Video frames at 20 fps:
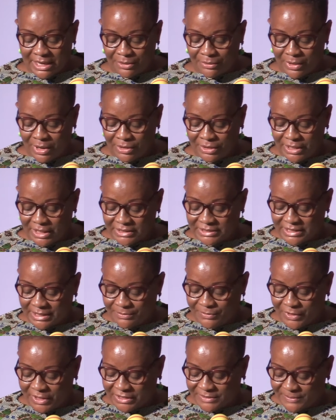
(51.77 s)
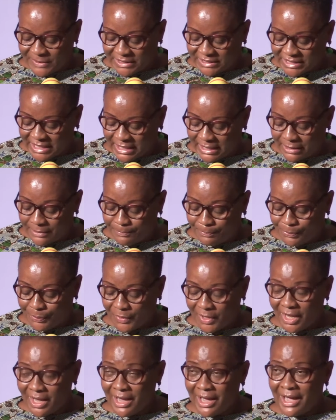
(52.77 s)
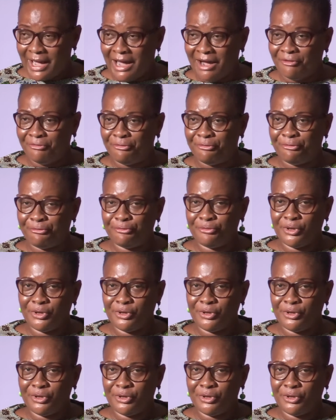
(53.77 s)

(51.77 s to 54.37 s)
around the subject matter have